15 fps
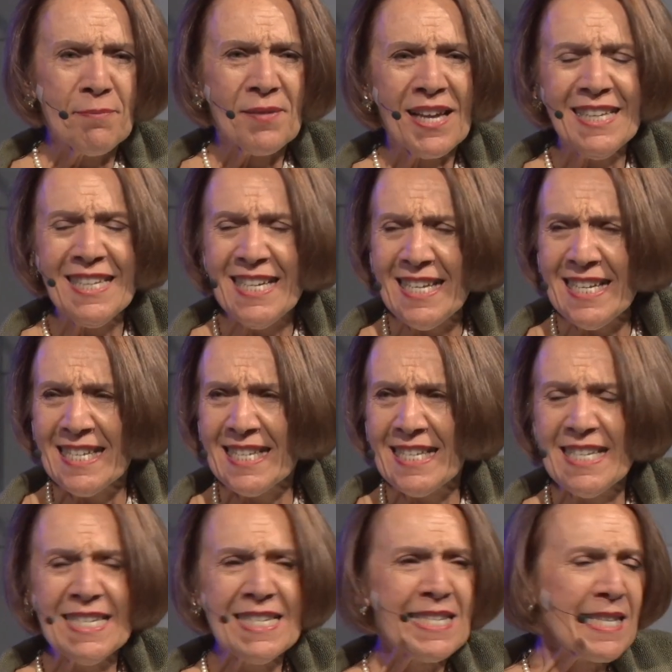And he
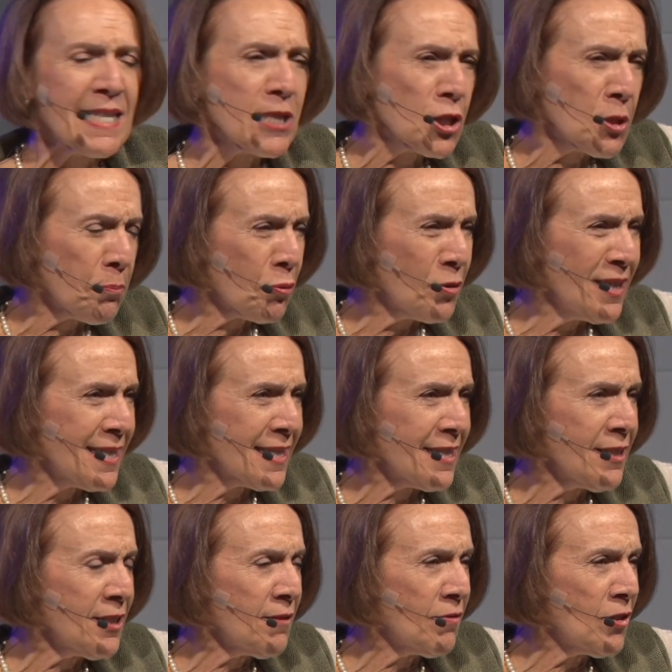sees this depressed
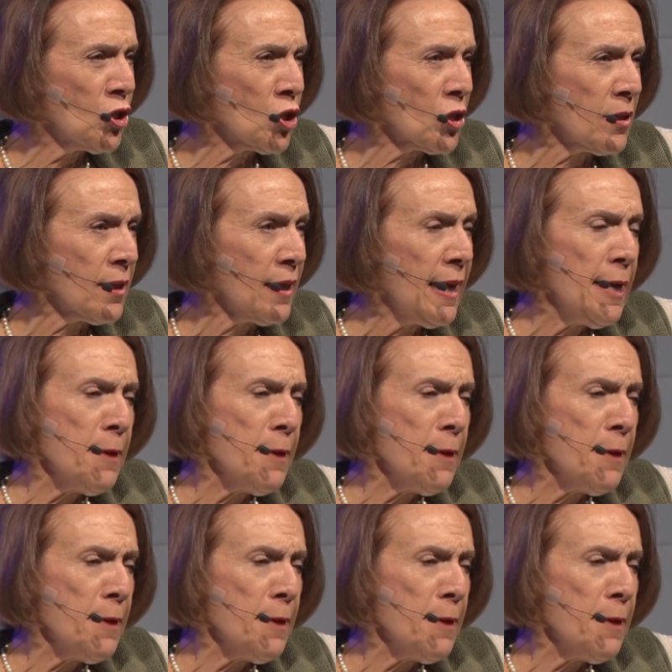individual,